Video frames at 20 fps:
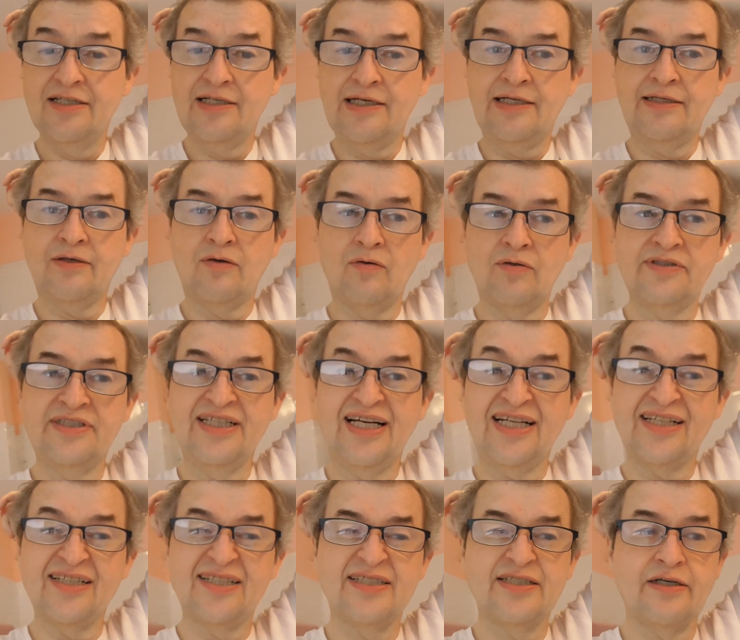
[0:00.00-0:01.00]
and all the
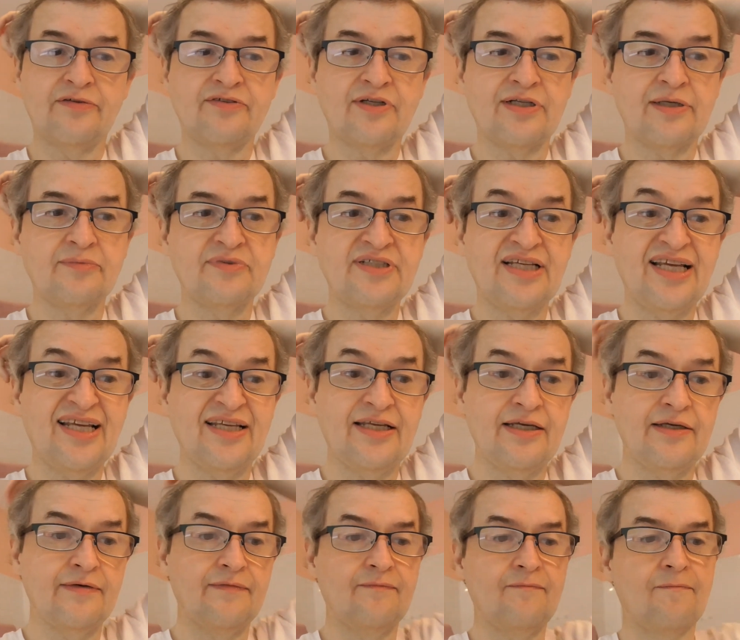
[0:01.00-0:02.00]
other stuff that I'm
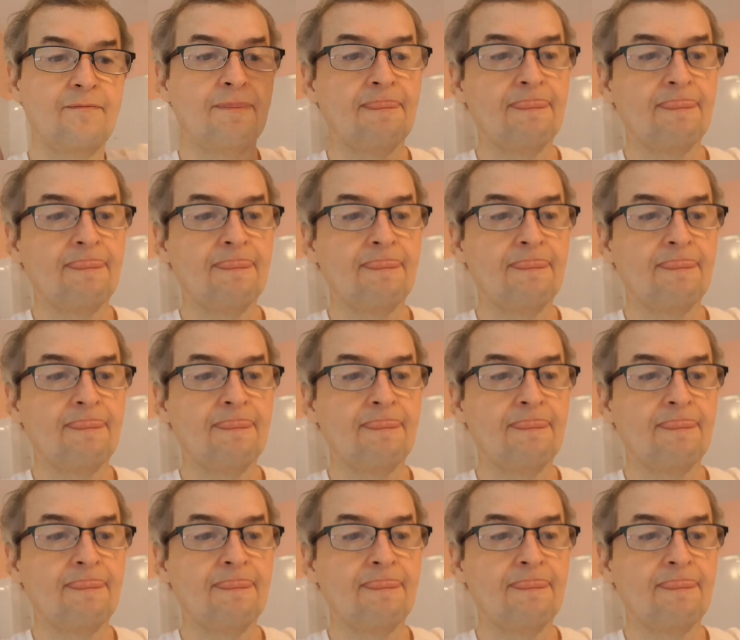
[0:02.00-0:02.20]
taking,